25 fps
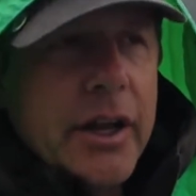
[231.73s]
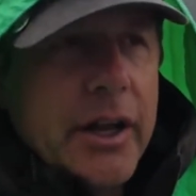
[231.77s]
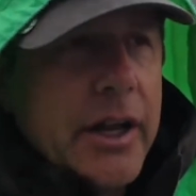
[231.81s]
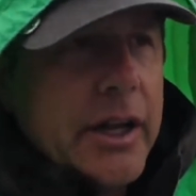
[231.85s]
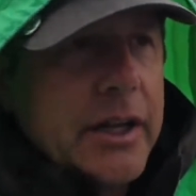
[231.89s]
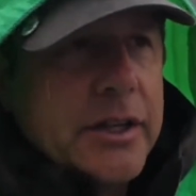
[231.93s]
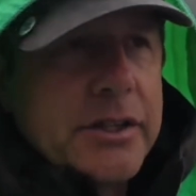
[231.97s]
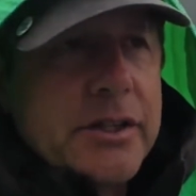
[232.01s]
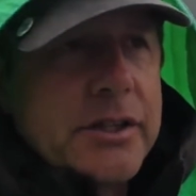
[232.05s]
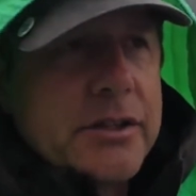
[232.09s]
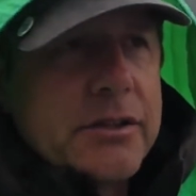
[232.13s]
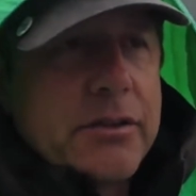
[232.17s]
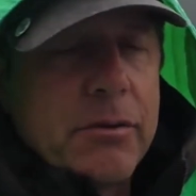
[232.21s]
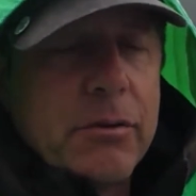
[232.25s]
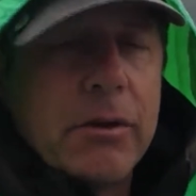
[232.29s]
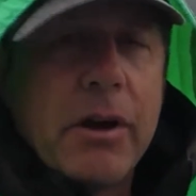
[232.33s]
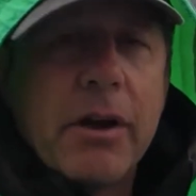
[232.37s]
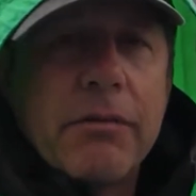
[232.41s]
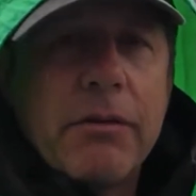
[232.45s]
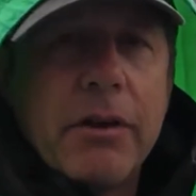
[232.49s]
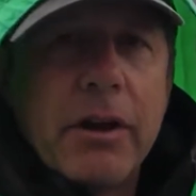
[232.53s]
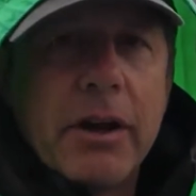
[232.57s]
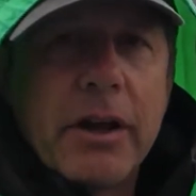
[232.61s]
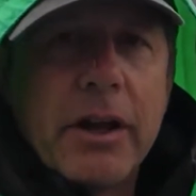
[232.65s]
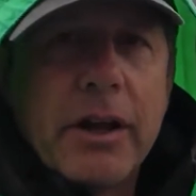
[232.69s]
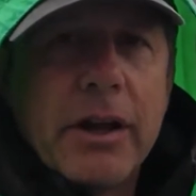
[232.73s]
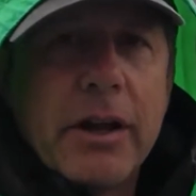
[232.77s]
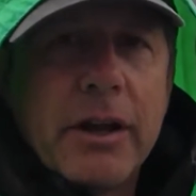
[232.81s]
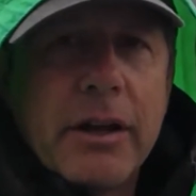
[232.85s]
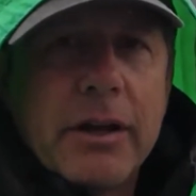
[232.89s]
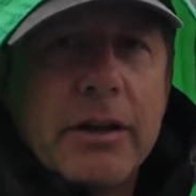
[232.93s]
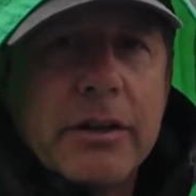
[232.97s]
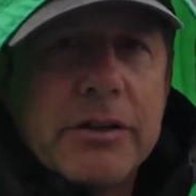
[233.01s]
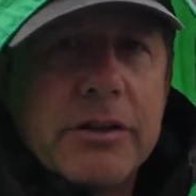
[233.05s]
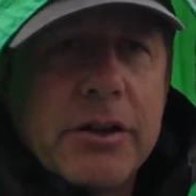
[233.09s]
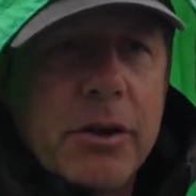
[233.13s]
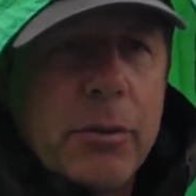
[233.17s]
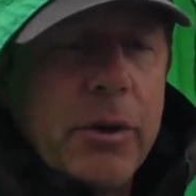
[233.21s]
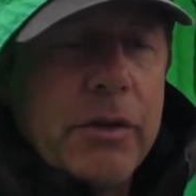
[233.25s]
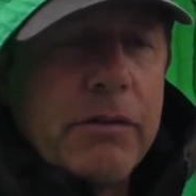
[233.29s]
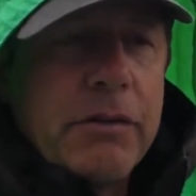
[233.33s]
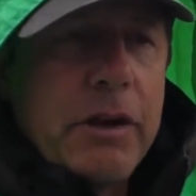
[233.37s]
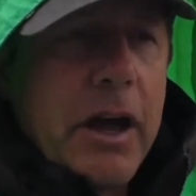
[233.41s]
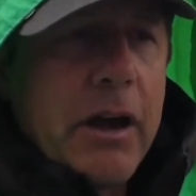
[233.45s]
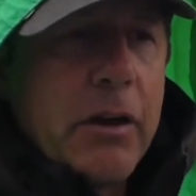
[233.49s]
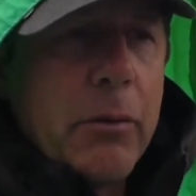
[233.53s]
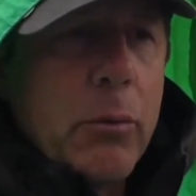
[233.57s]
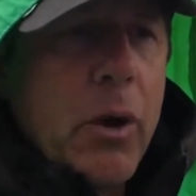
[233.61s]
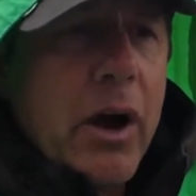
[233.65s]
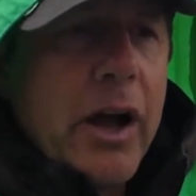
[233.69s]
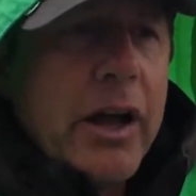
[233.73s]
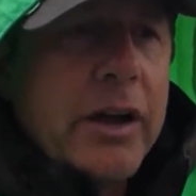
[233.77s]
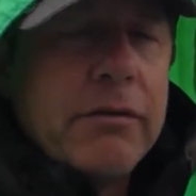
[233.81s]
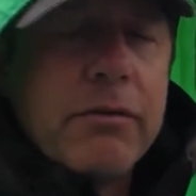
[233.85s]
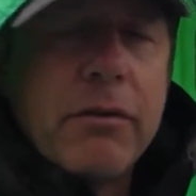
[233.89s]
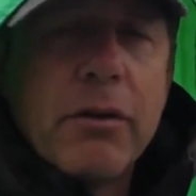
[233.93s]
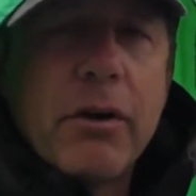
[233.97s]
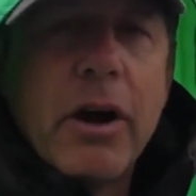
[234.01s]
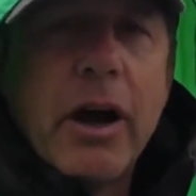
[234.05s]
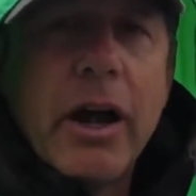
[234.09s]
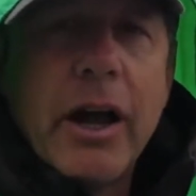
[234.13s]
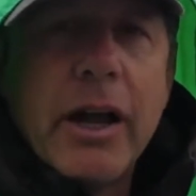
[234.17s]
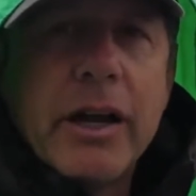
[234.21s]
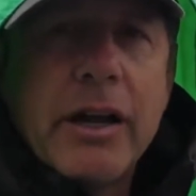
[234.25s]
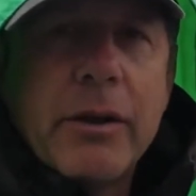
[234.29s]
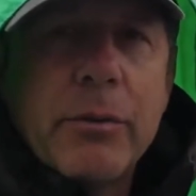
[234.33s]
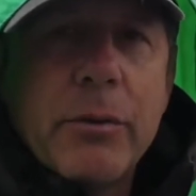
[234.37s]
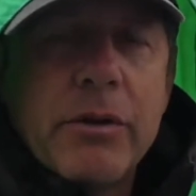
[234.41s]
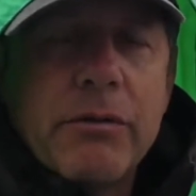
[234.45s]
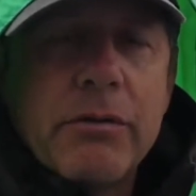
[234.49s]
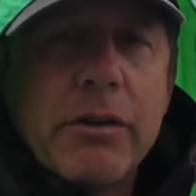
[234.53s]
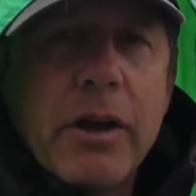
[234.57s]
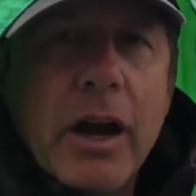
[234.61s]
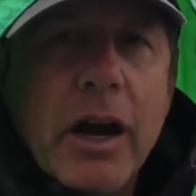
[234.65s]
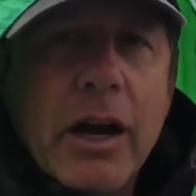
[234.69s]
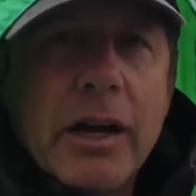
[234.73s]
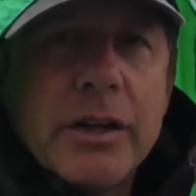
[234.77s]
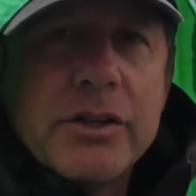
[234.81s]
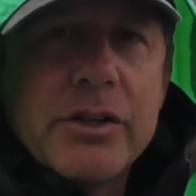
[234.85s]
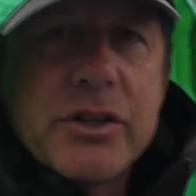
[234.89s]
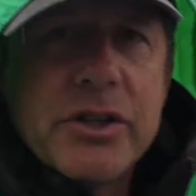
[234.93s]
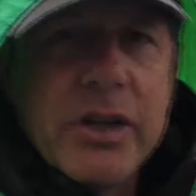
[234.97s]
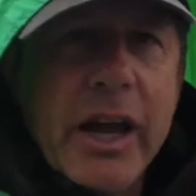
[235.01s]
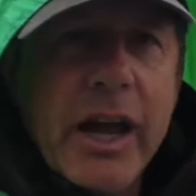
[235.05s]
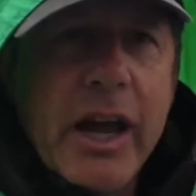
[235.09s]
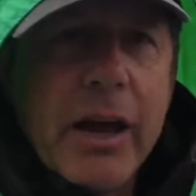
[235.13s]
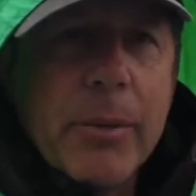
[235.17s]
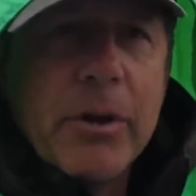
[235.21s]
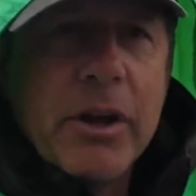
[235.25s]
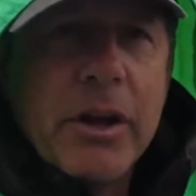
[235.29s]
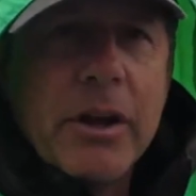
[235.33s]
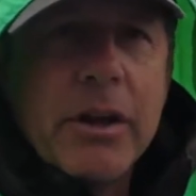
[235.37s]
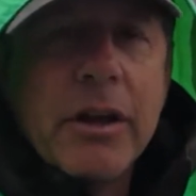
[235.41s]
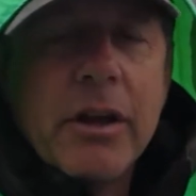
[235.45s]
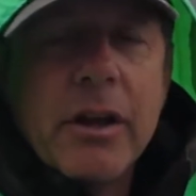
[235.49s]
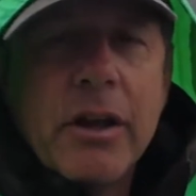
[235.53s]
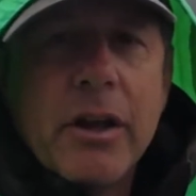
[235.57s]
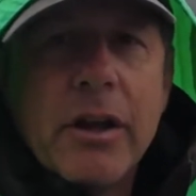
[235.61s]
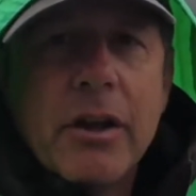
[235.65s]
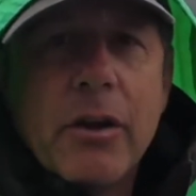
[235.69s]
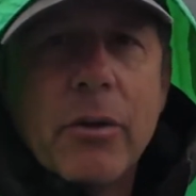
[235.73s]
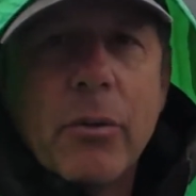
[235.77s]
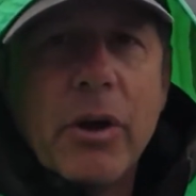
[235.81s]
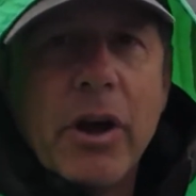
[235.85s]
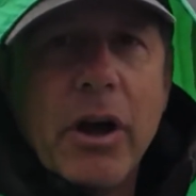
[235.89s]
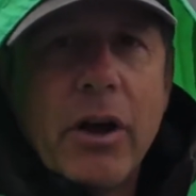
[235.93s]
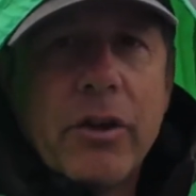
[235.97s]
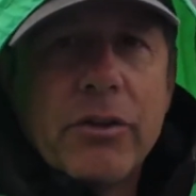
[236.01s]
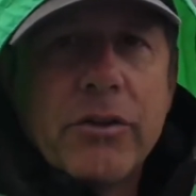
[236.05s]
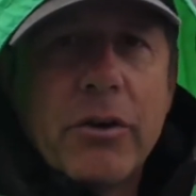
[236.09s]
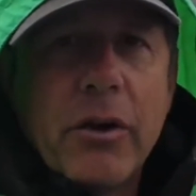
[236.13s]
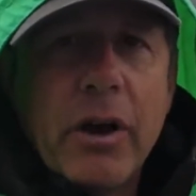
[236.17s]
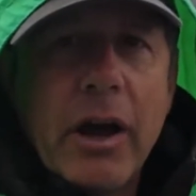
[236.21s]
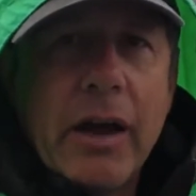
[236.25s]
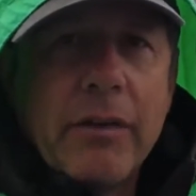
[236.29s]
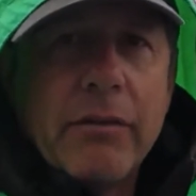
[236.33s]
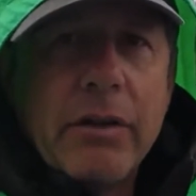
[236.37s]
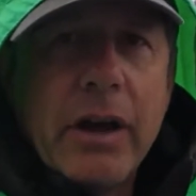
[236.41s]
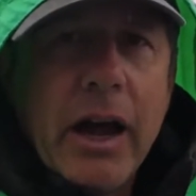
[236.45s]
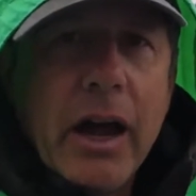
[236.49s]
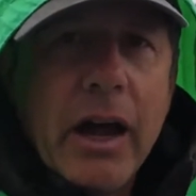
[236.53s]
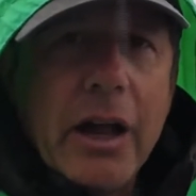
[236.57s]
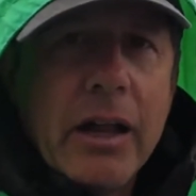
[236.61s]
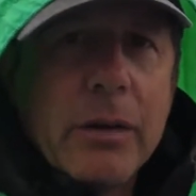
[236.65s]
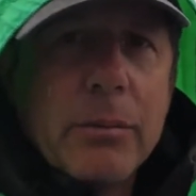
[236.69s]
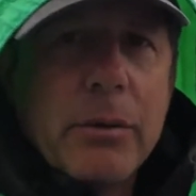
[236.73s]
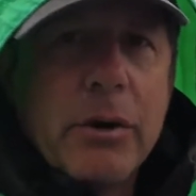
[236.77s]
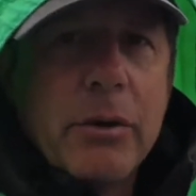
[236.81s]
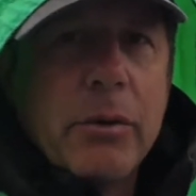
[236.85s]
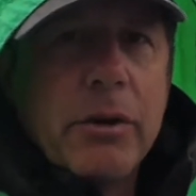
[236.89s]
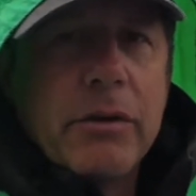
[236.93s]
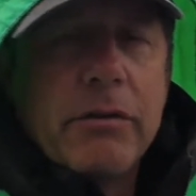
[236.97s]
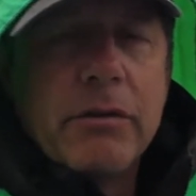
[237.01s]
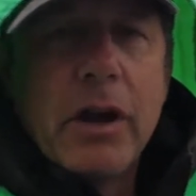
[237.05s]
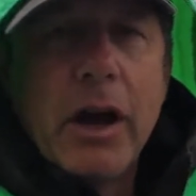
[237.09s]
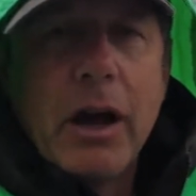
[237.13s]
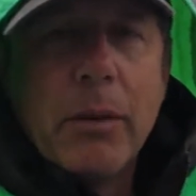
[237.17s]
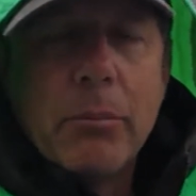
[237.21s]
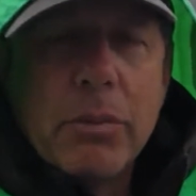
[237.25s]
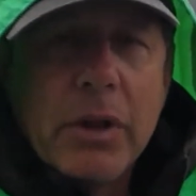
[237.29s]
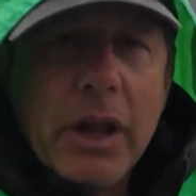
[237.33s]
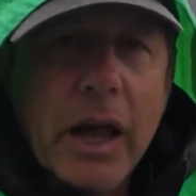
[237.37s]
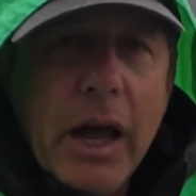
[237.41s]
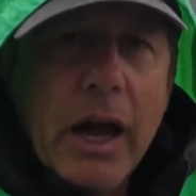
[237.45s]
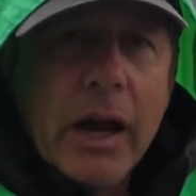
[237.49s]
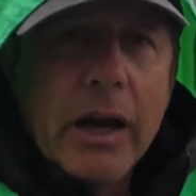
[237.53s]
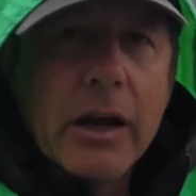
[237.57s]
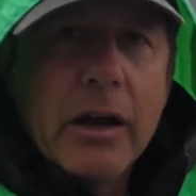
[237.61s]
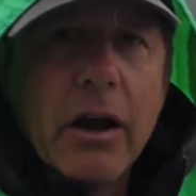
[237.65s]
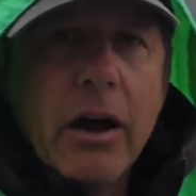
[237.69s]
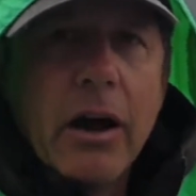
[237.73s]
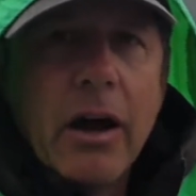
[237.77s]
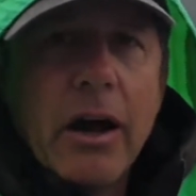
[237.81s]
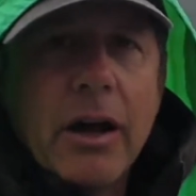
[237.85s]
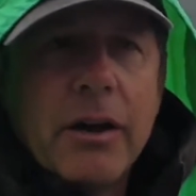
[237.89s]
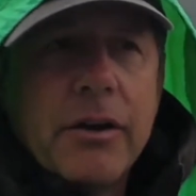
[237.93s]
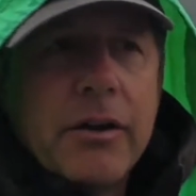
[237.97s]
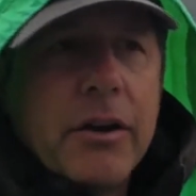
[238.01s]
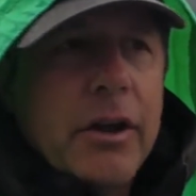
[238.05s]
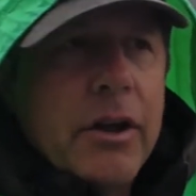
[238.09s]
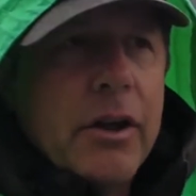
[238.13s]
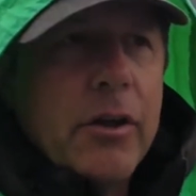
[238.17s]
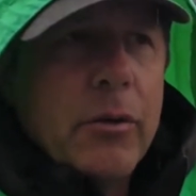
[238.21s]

It's terrific. So we've got a wide variety. We've got salmon. We also have halibut. We've got black cod.